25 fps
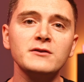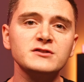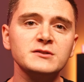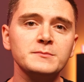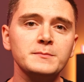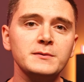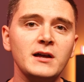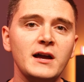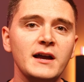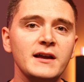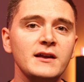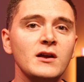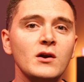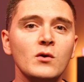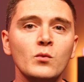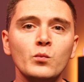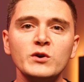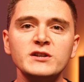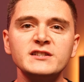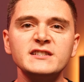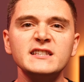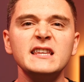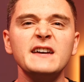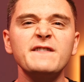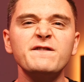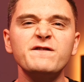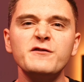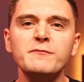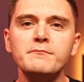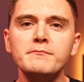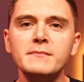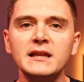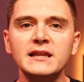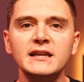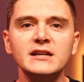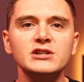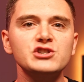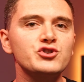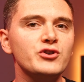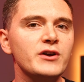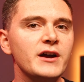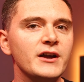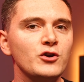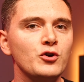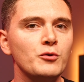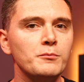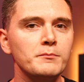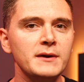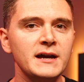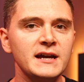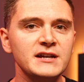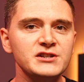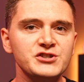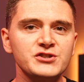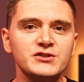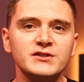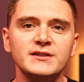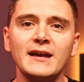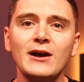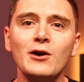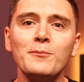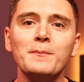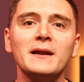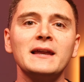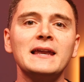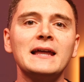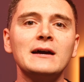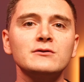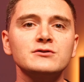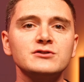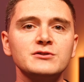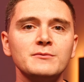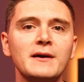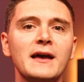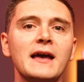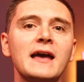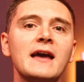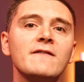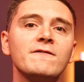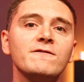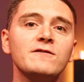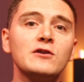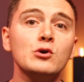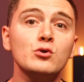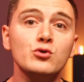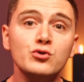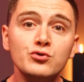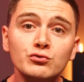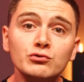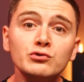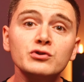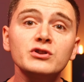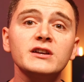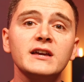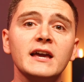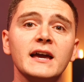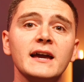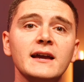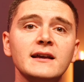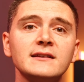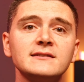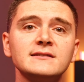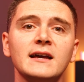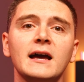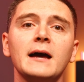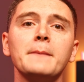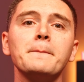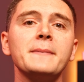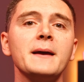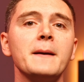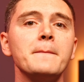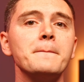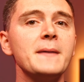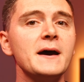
supply, we see that familiar triangle mesh to help allow some air flow through the case a bit